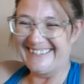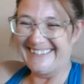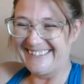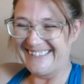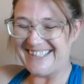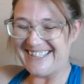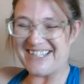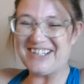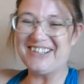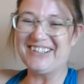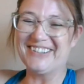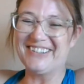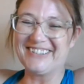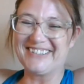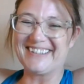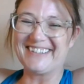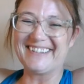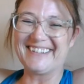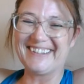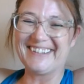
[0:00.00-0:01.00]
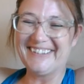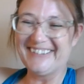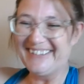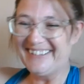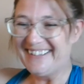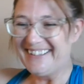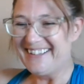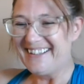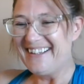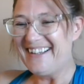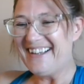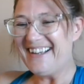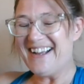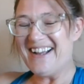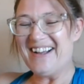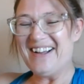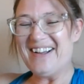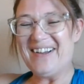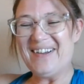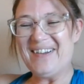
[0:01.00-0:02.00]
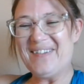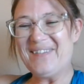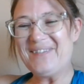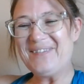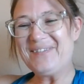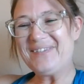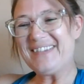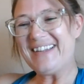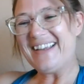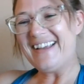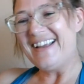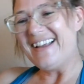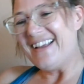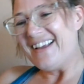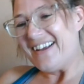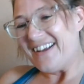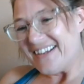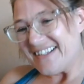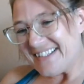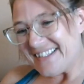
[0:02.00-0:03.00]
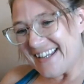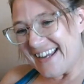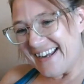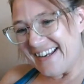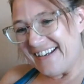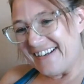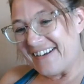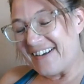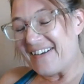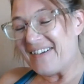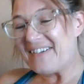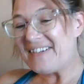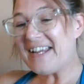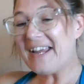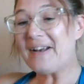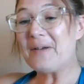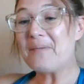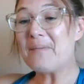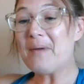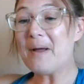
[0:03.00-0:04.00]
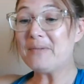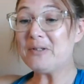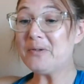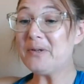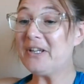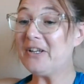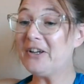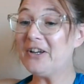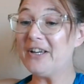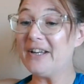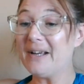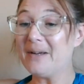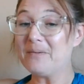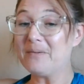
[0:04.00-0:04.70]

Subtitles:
She knows it though. Um, Tatum, I'm doing good.